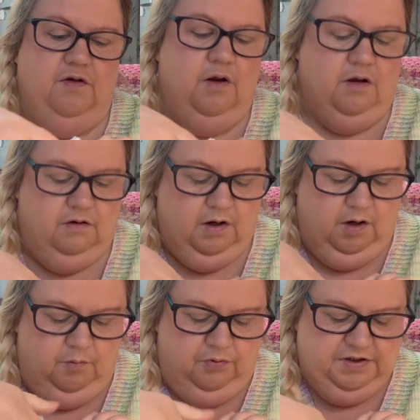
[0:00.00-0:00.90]
I can
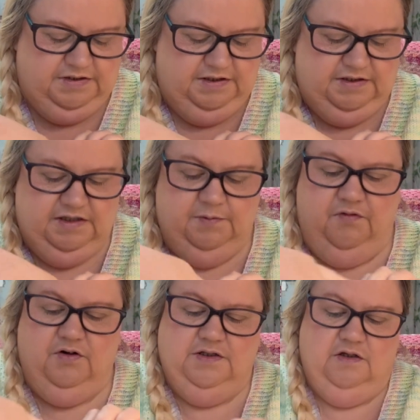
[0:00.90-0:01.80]
press these things
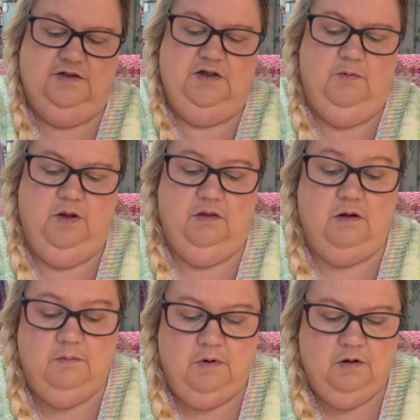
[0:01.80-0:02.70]
before I start sewing them.